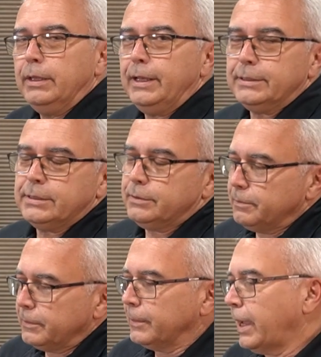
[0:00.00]
That's
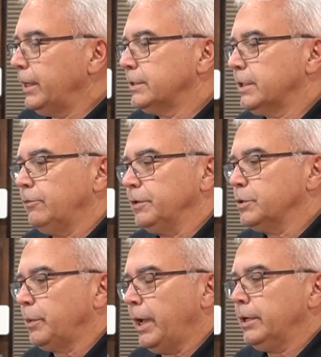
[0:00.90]
kind of
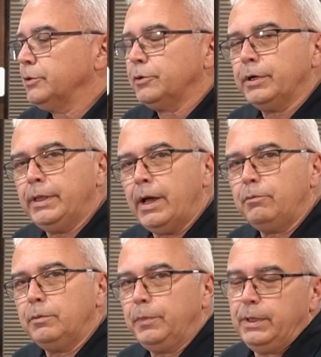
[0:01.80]
self-explanatory. That
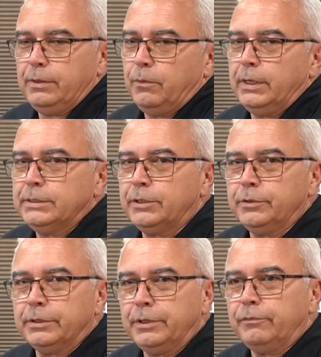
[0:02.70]
will be the ones that are
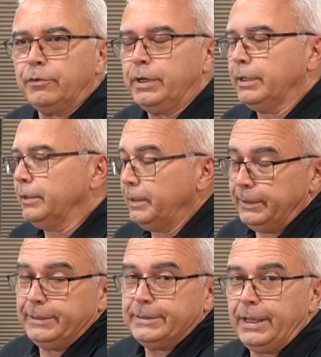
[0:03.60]
delivering,
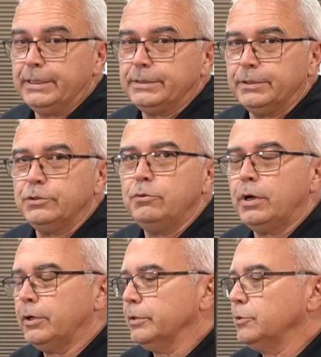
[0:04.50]
in this case, the
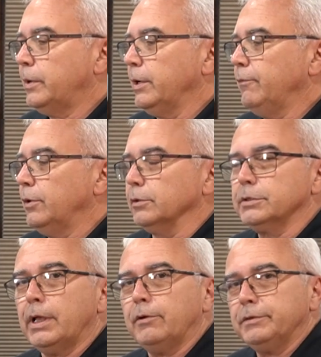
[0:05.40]
220
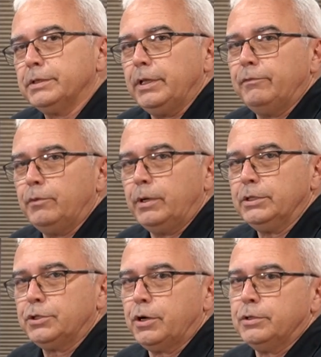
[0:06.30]
volts. Now, if it's a level 1
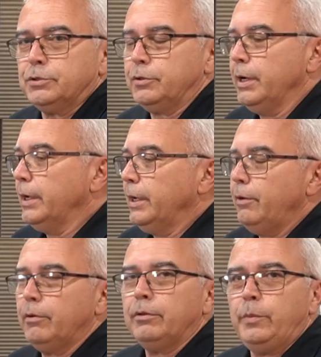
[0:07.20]
charger, it
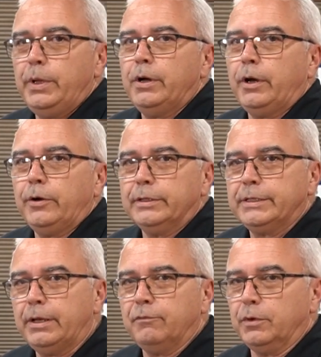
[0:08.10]
would only be
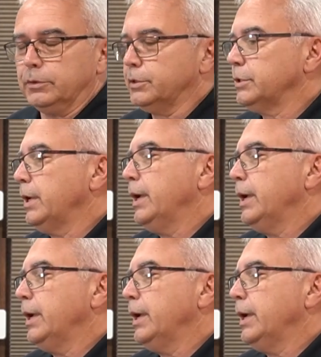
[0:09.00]
110 volts.